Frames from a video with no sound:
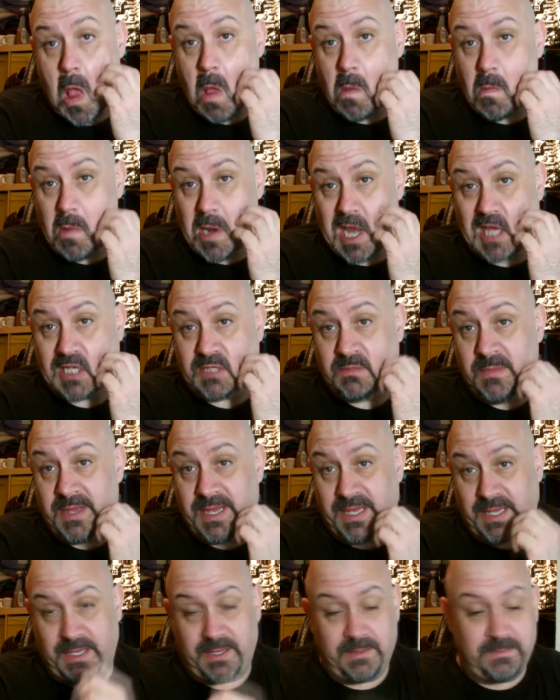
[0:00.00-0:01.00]
but that's
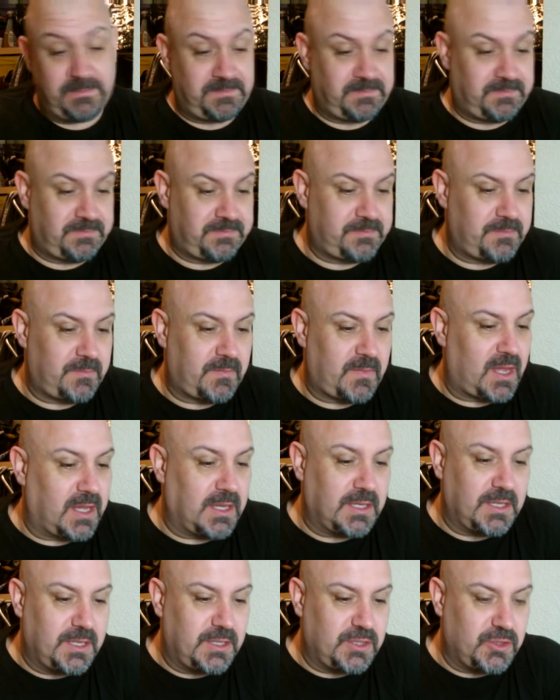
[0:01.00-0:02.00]
me,
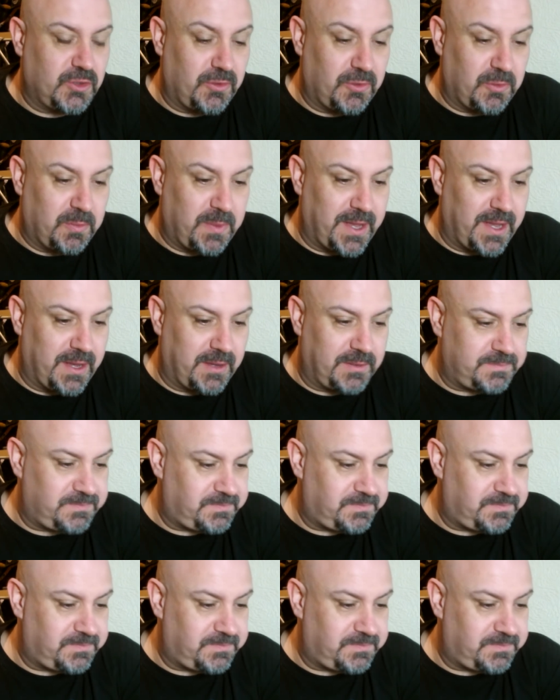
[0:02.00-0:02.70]
it's not the beer,